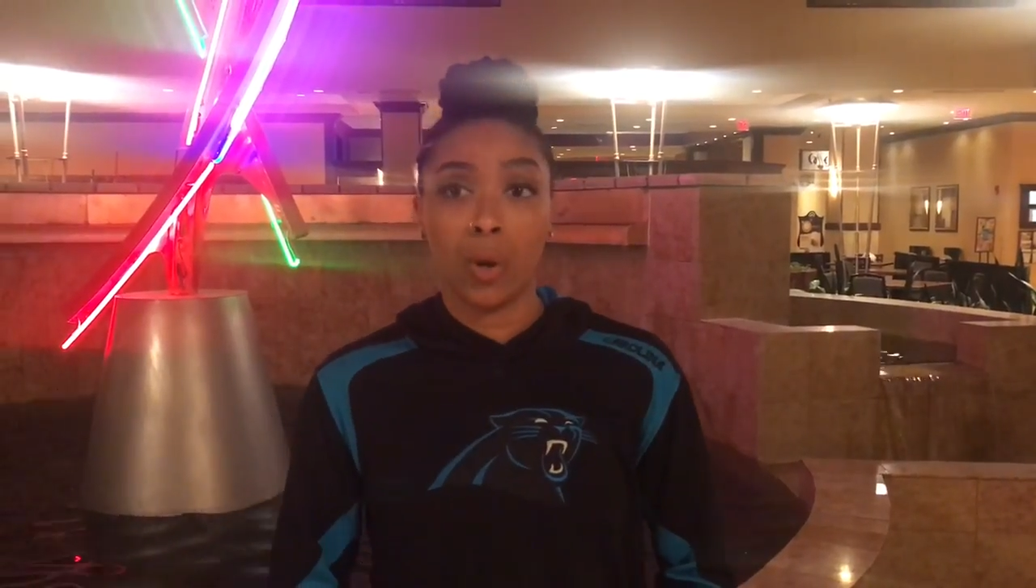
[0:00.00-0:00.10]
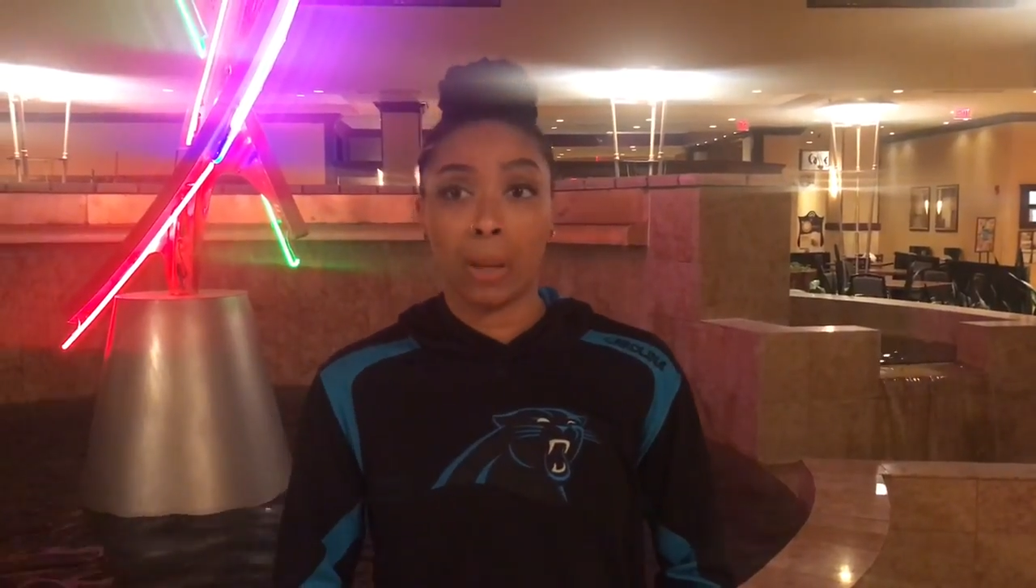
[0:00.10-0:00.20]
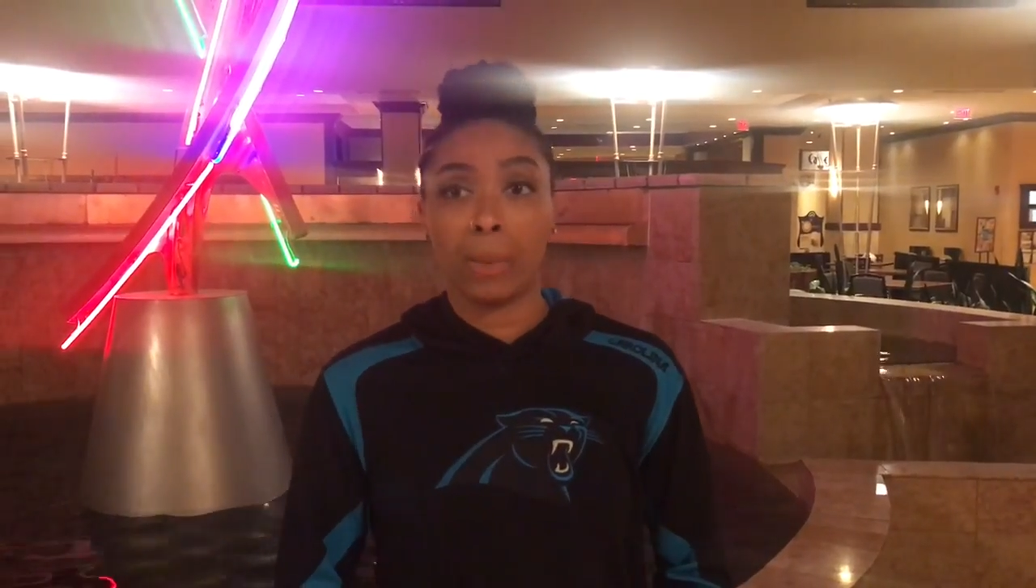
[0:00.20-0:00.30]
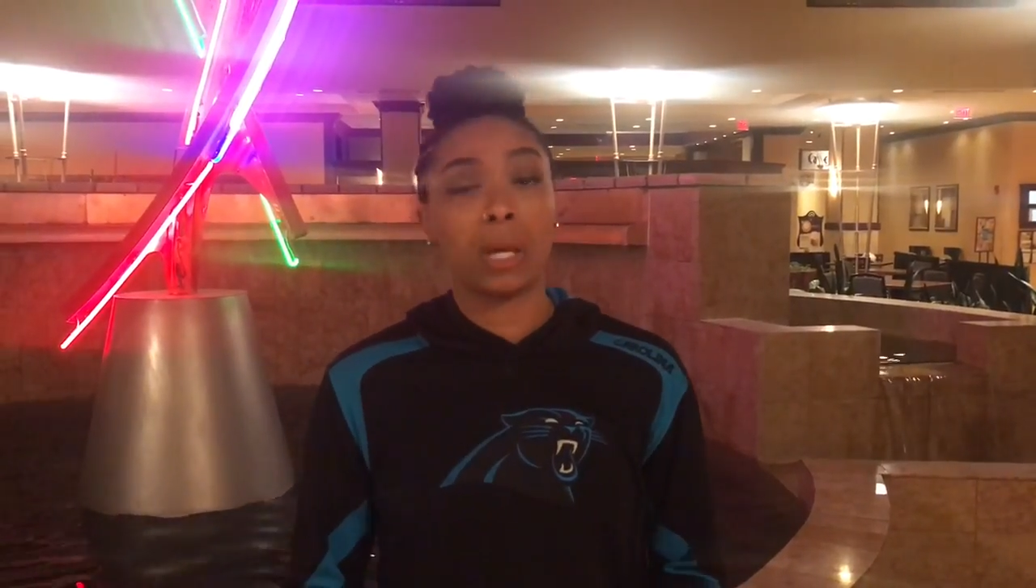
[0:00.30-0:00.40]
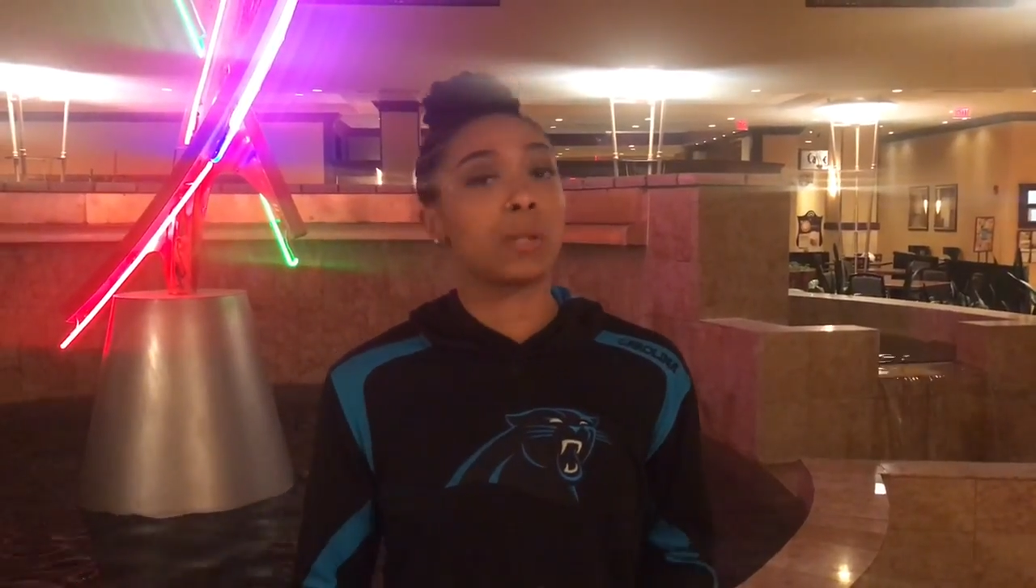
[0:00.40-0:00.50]

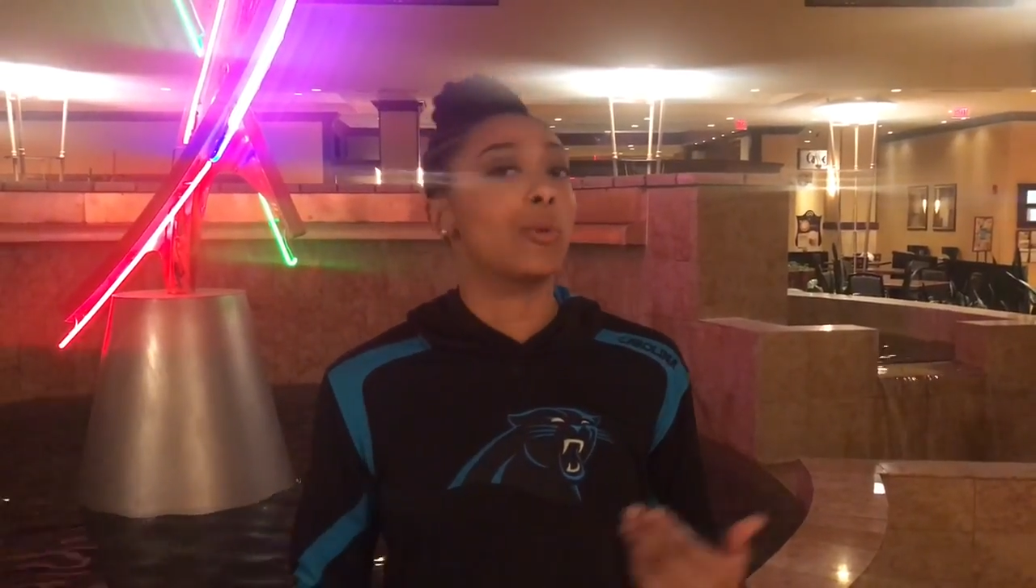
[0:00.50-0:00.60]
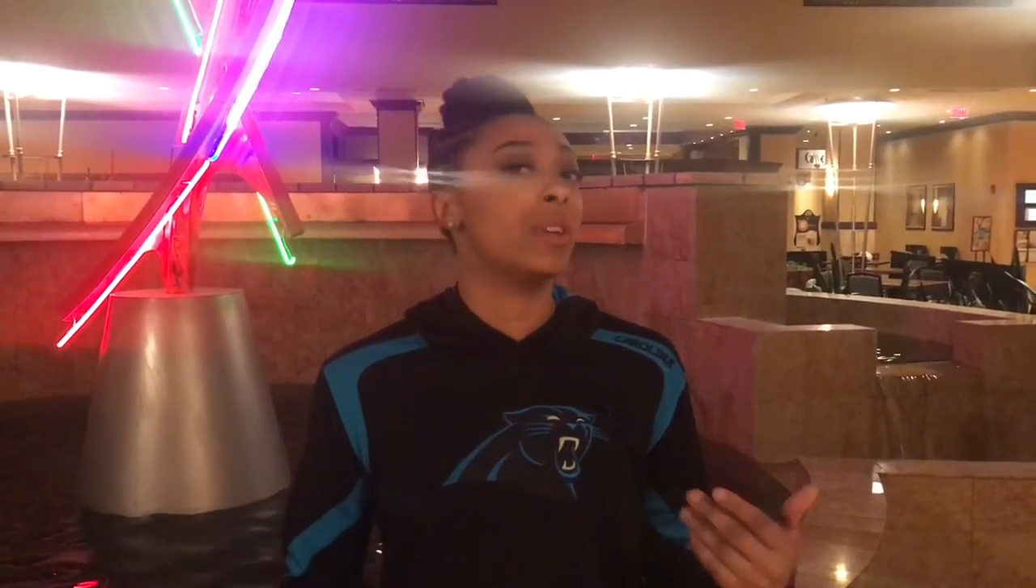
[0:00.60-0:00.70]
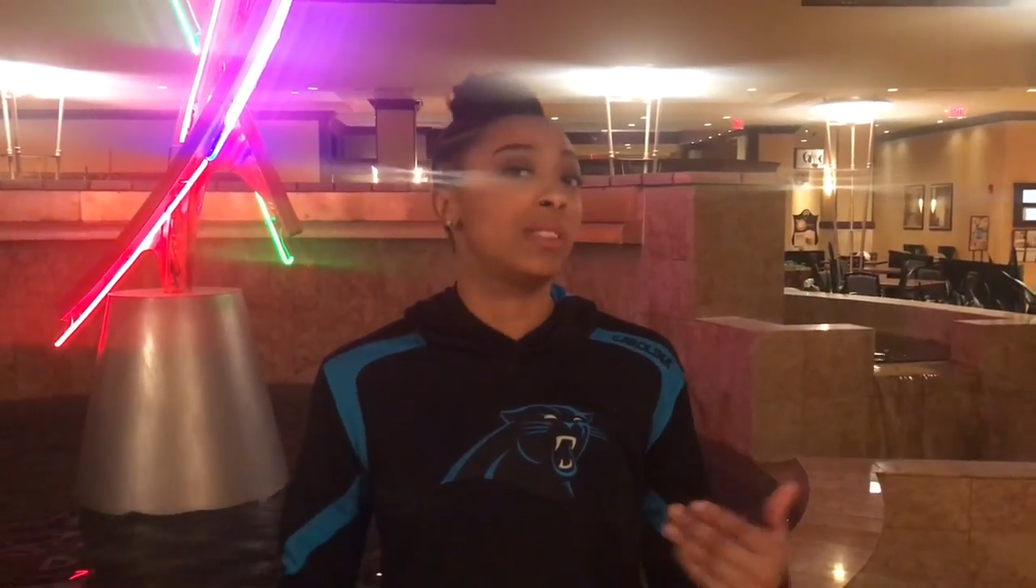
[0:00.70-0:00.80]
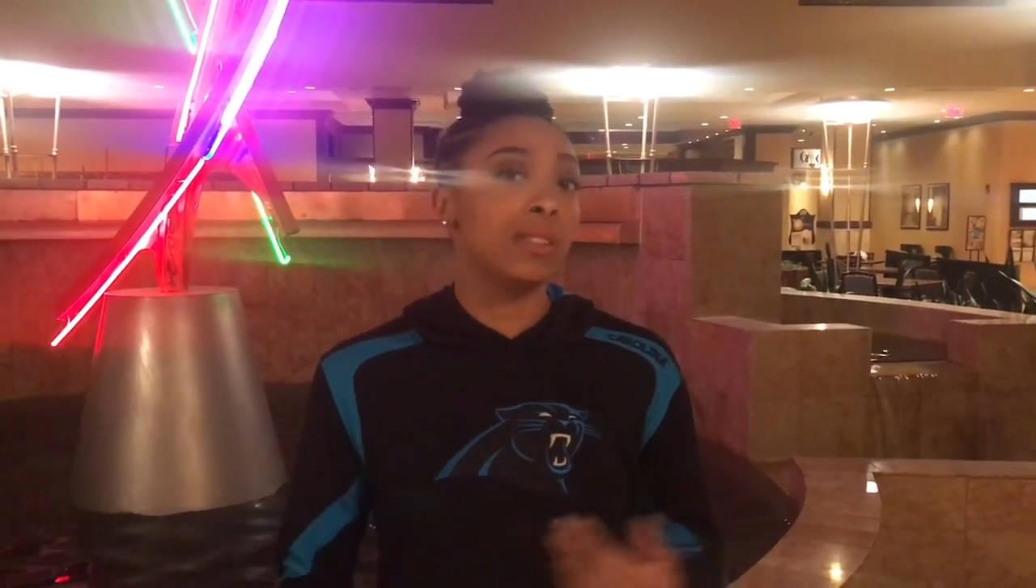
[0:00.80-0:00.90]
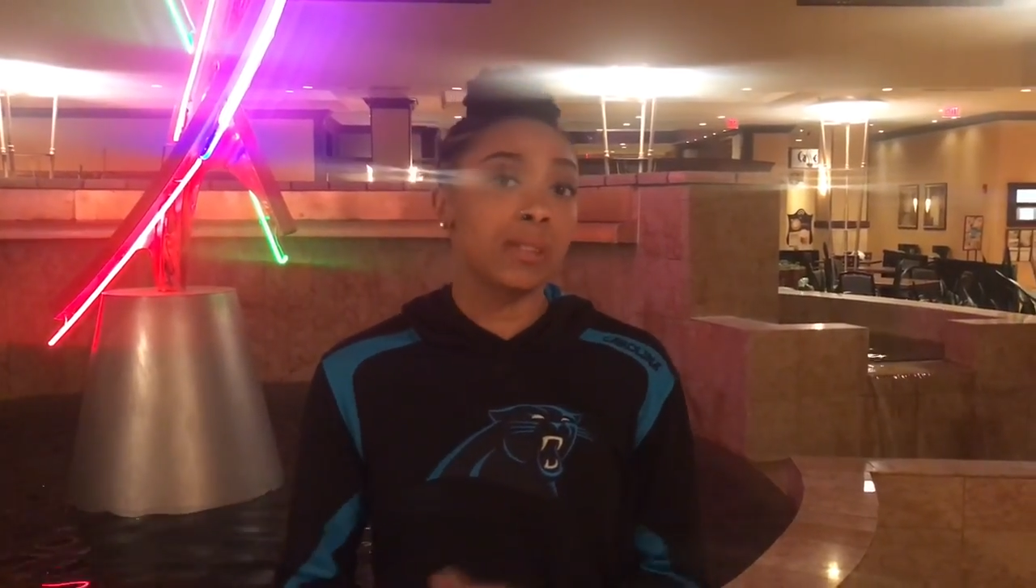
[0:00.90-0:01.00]
quick because we're
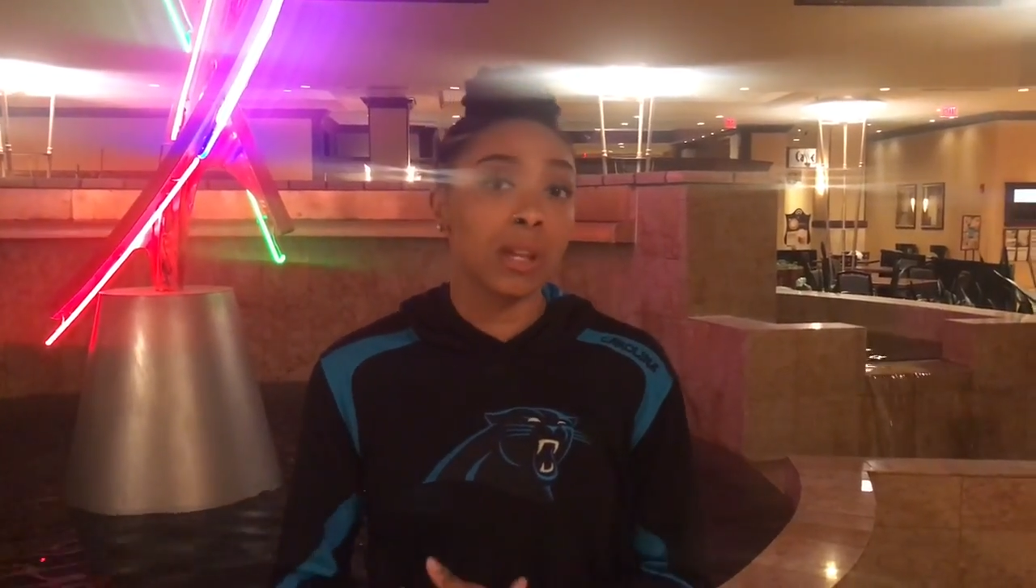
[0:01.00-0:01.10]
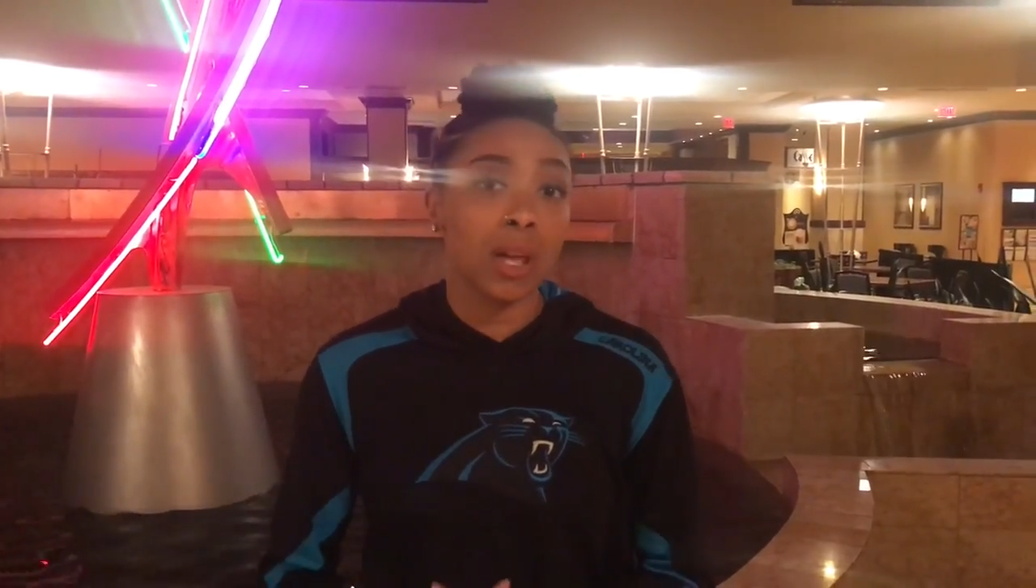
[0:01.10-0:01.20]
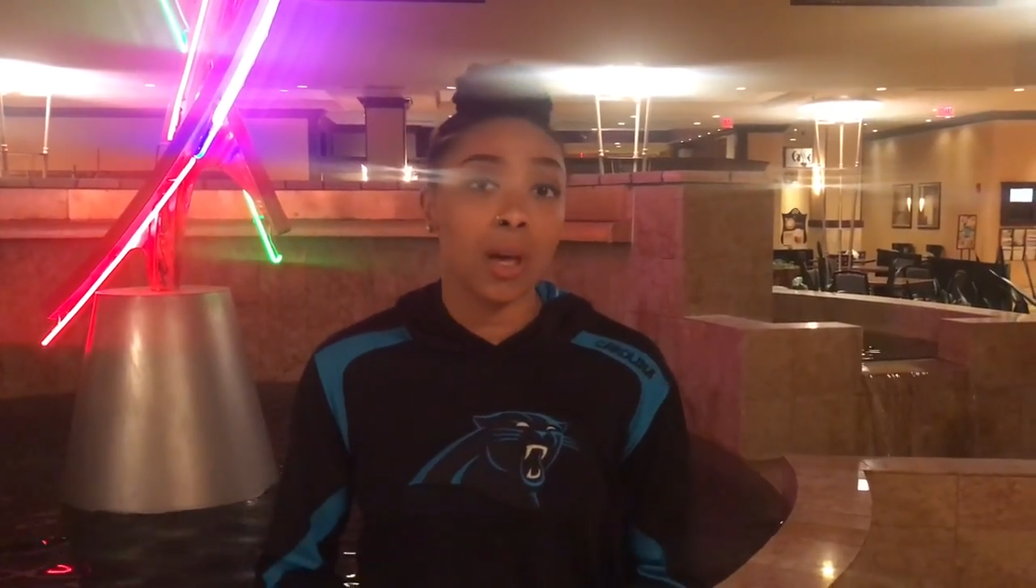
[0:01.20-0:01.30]
assisting